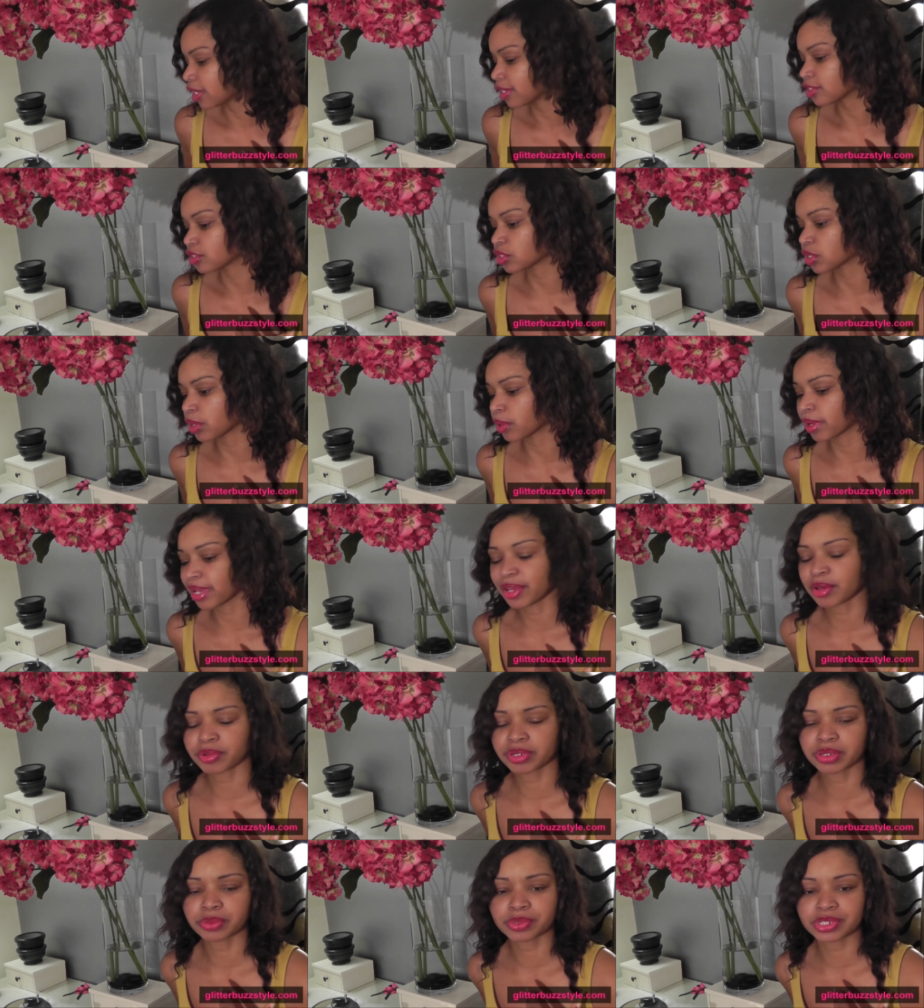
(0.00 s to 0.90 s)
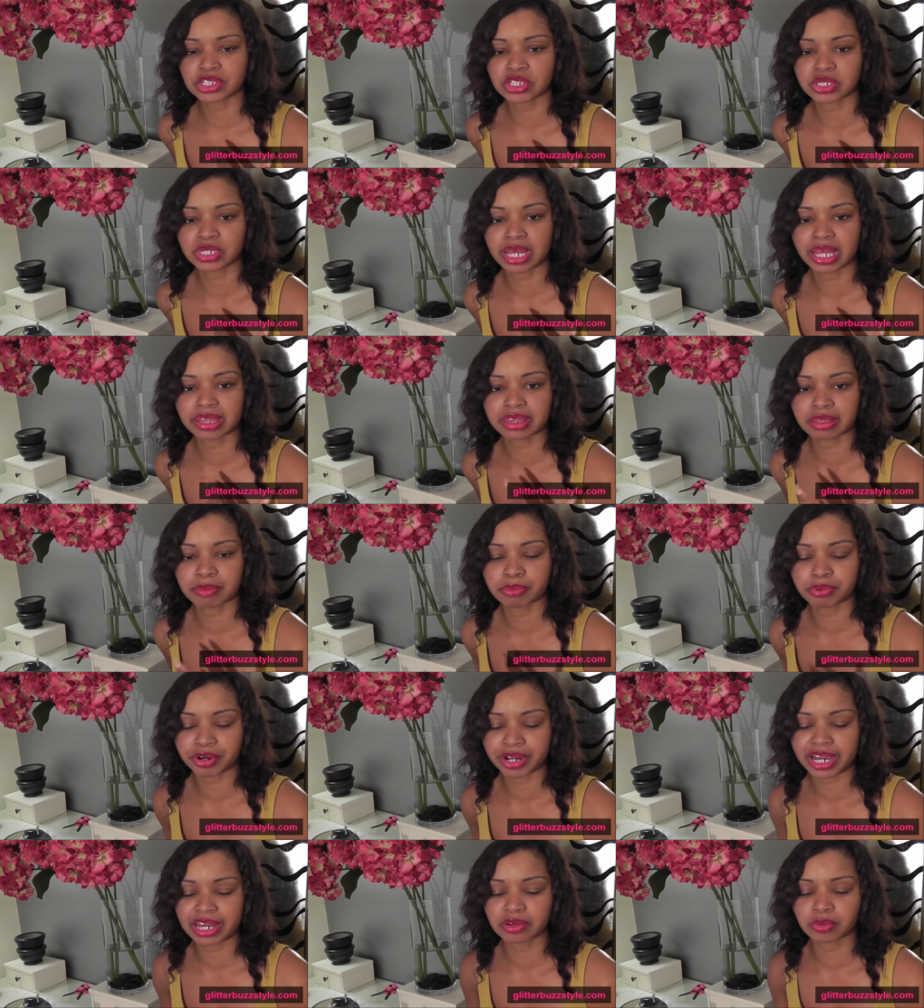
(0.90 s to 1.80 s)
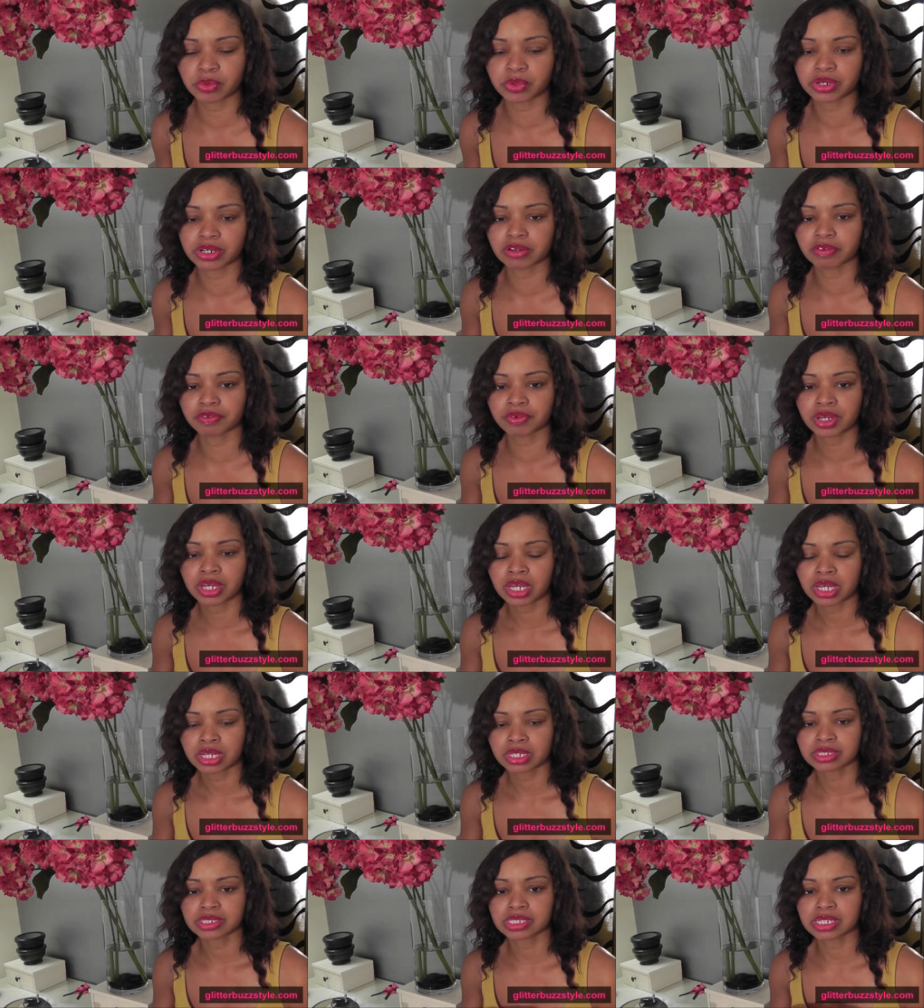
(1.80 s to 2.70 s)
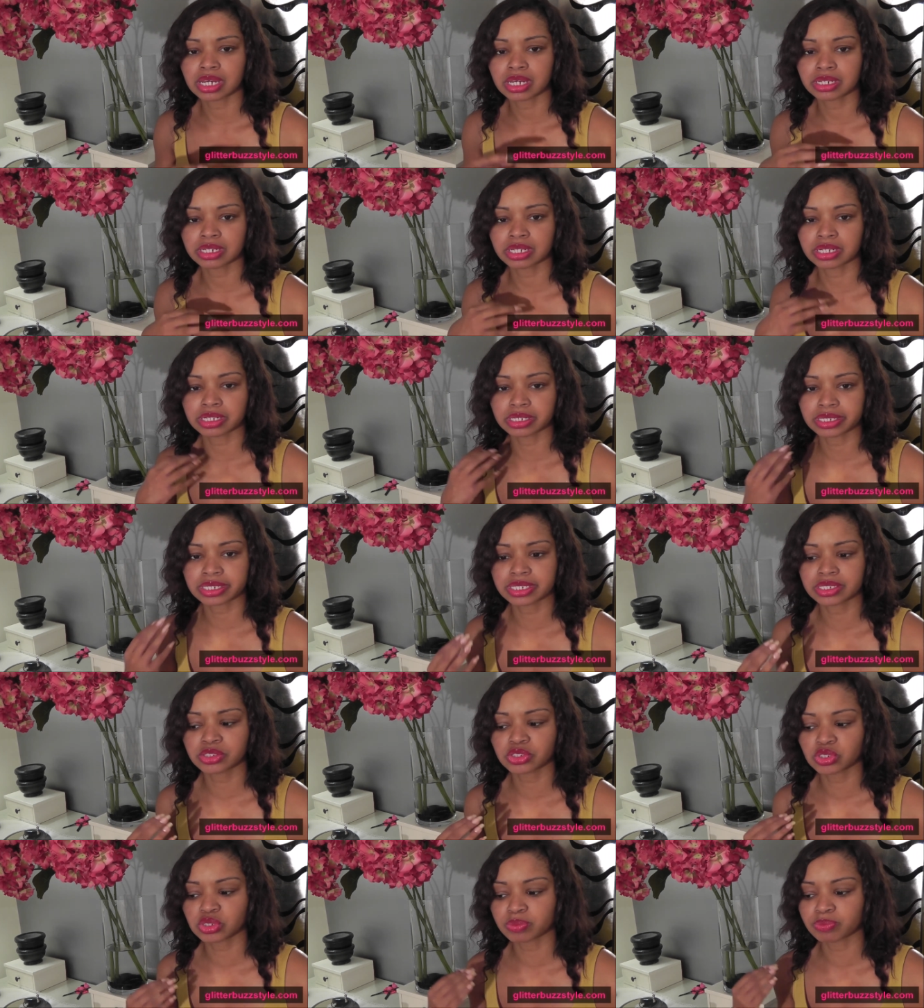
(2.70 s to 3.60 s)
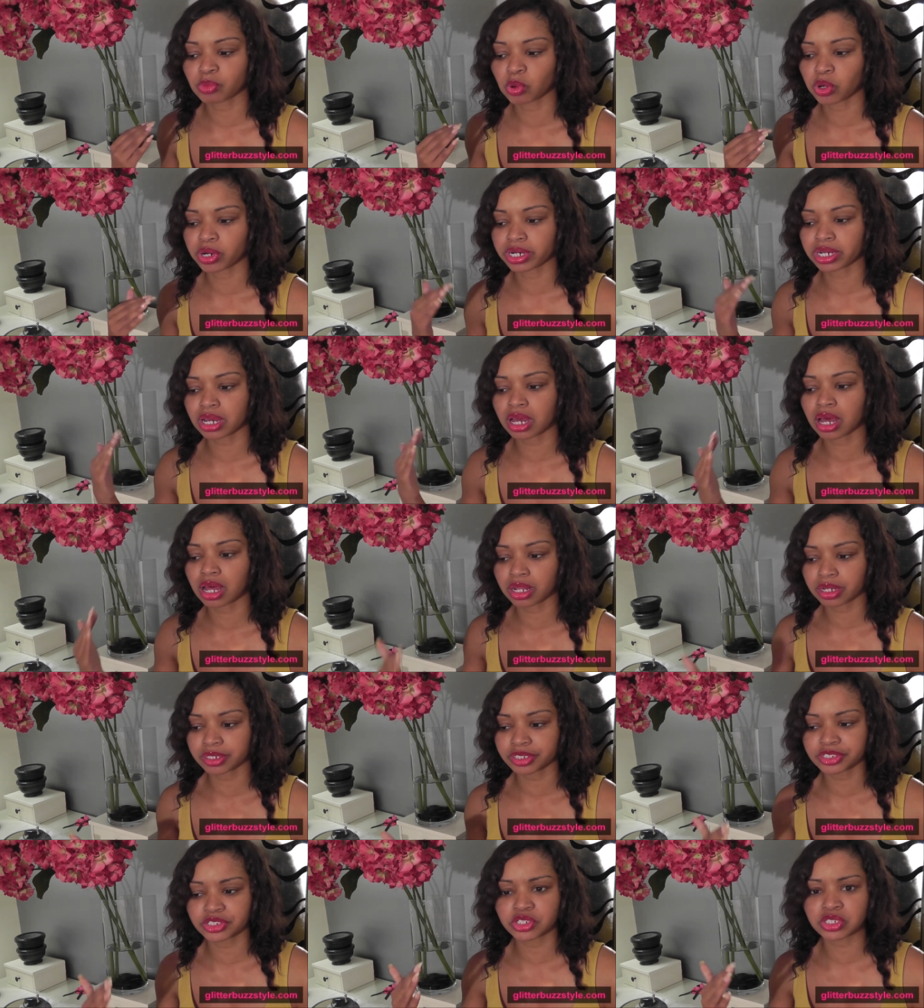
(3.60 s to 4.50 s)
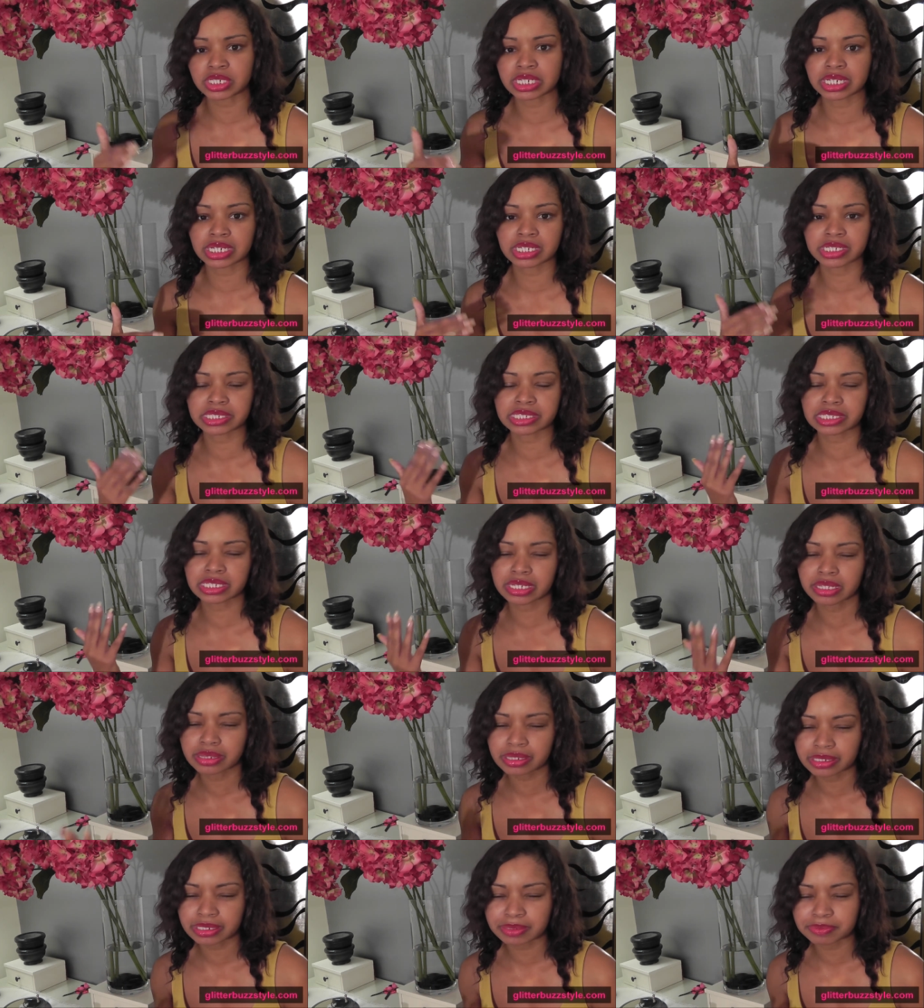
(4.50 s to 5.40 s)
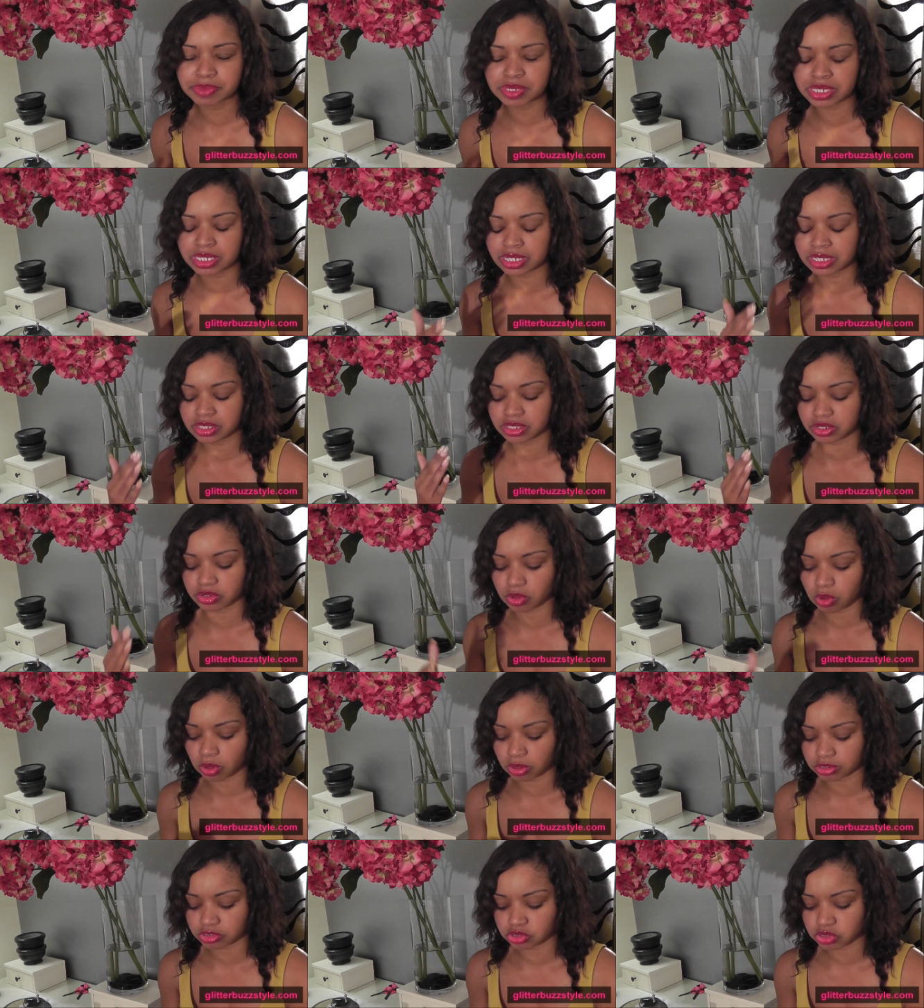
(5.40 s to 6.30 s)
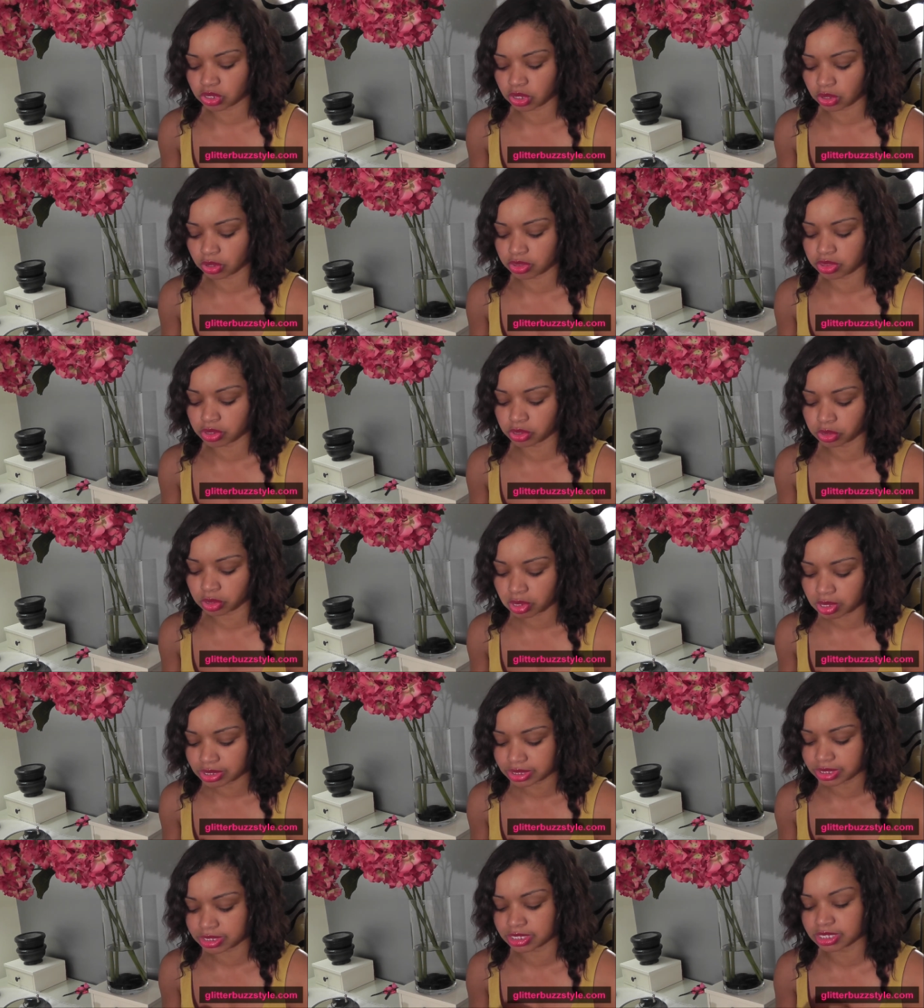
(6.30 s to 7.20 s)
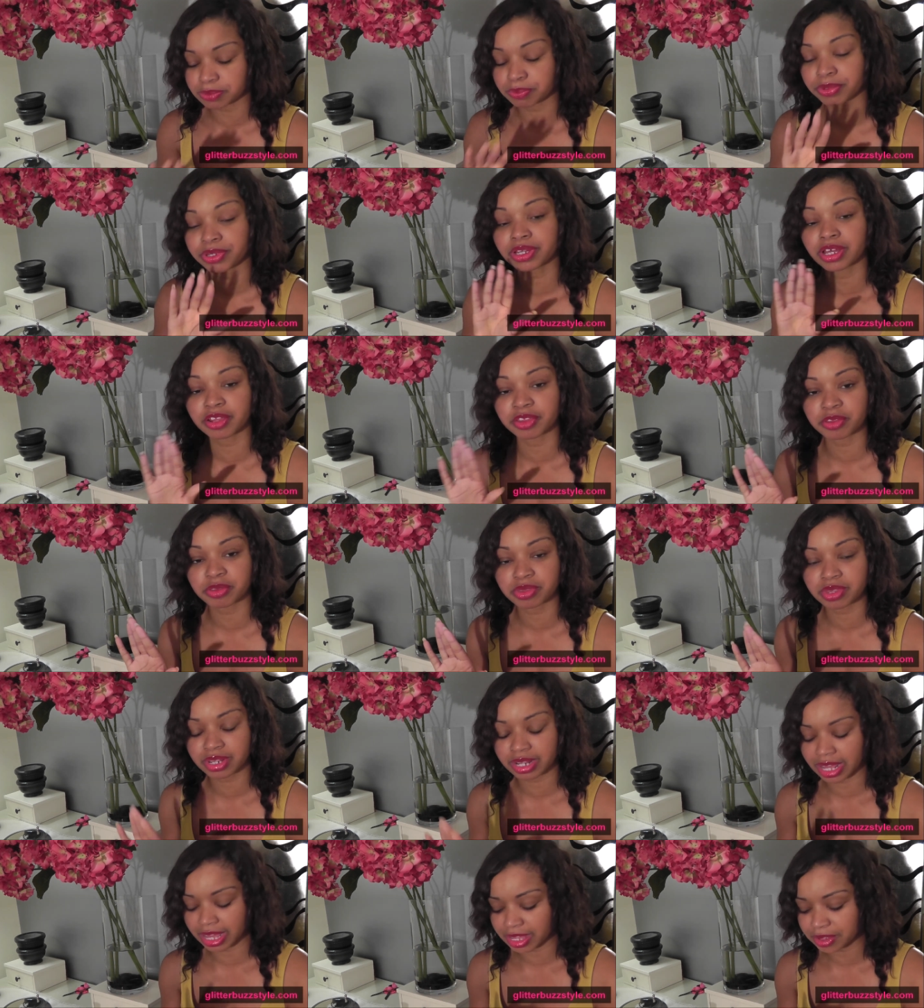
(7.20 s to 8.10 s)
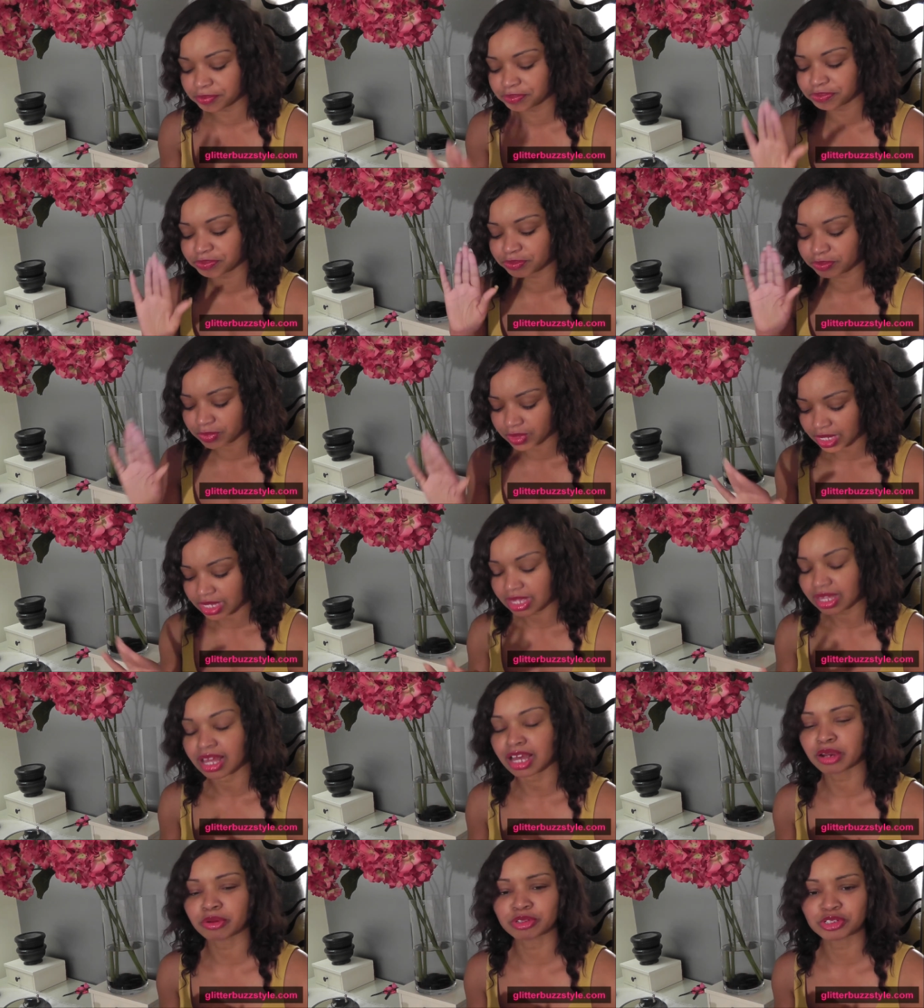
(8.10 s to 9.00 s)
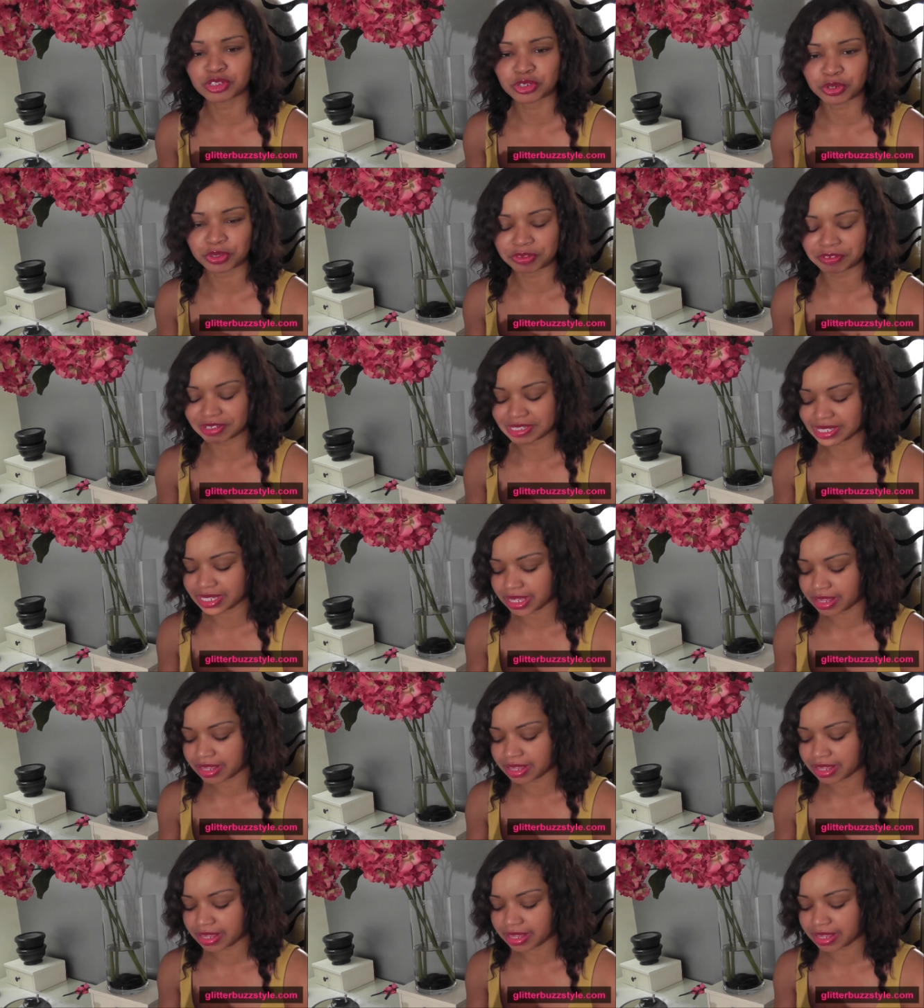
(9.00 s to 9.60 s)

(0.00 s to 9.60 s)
So I only wish that the brand would have done at least more color shades in the lipsticks and also the glosses. But other than that, I will show you the rest